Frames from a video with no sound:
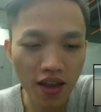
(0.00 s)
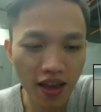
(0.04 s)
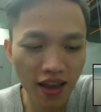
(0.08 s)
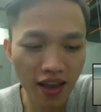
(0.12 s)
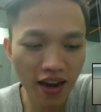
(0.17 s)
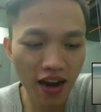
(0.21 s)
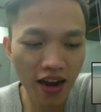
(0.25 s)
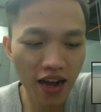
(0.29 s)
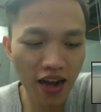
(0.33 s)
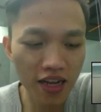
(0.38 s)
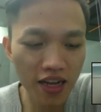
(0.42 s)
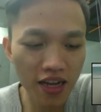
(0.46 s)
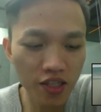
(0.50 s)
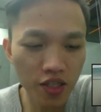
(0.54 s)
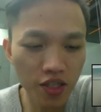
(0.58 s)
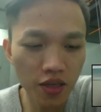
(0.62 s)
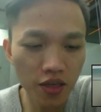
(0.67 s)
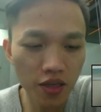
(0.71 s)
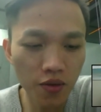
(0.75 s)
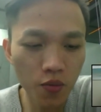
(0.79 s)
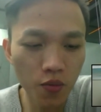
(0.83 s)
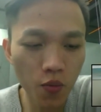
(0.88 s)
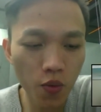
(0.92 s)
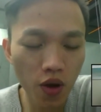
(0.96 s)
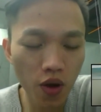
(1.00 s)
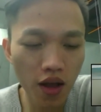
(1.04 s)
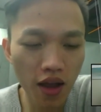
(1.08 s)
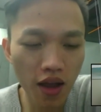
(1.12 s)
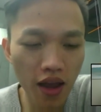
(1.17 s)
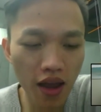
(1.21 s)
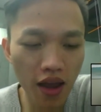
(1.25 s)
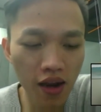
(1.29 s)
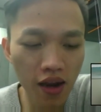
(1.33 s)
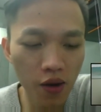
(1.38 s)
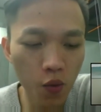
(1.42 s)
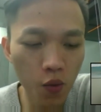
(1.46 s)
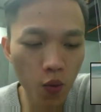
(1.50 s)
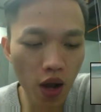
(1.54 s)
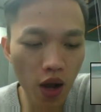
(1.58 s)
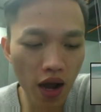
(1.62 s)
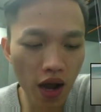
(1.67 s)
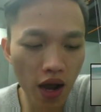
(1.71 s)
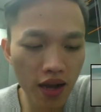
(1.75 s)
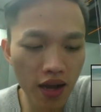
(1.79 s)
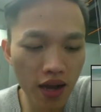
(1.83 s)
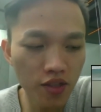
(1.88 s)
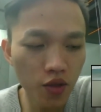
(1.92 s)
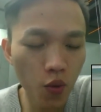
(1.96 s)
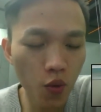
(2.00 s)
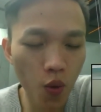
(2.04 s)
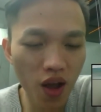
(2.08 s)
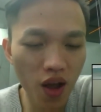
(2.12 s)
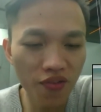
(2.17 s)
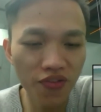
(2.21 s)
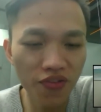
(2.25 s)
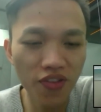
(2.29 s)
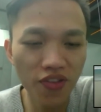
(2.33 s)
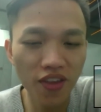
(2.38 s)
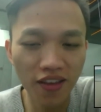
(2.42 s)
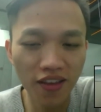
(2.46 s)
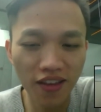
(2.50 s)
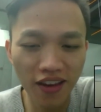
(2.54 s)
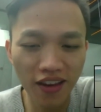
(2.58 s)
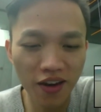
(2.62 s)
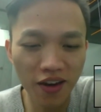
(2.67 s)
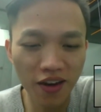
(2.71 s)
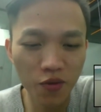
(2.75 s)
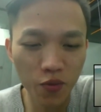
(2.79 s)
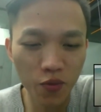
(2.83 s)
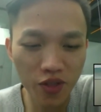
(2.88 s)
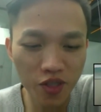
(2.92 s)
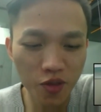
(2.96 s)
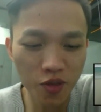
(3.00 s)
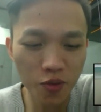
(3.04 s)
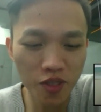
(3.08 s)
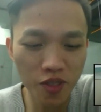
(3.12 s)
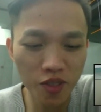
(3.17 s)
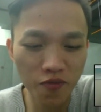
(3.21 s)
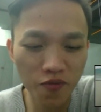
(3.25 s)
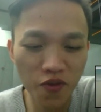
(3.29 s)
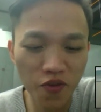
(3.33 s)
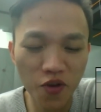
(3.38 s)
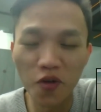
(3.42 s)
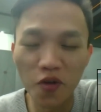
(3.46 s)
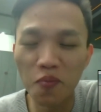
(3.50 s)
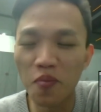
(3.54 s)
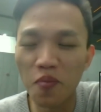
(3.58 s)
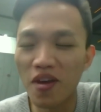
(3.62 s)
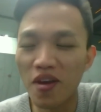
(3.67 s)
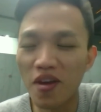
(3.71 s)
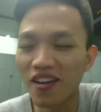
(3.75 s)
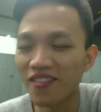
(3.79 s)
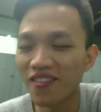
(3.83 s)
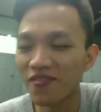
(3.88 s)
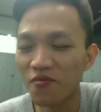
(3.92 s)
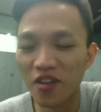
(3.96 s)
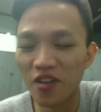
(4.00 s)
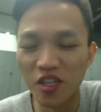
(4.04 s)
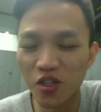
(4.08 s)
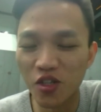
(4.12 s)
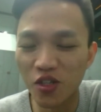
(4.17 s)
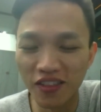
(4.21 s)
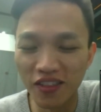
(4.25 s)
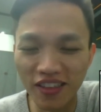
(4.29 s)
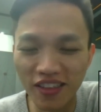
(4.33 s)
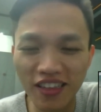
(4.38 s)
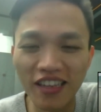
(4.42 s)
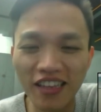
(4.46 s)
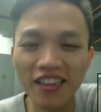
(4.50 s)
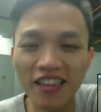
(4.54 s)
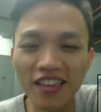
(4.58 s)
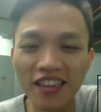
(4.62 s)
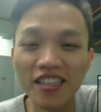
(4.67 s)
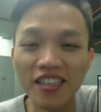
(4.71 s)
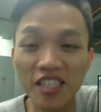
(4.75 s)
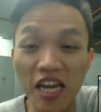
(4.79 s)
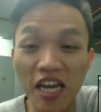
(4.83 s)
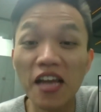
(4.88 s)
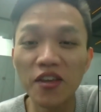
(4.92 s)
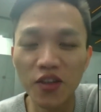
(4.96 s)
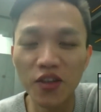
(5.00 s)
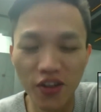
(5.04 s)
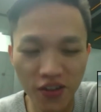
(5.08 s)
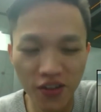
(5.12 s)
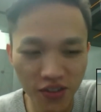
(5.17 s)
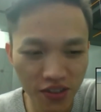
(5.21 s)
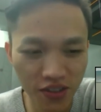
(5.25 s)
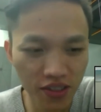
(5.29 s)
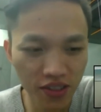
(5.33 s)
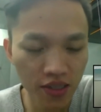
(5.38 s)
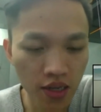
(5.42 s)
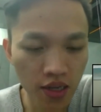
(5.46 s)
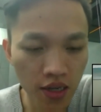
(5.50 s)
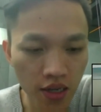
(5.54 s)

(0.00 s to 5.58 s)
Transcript: And I see one thing, and which is very big vision in the 10 years.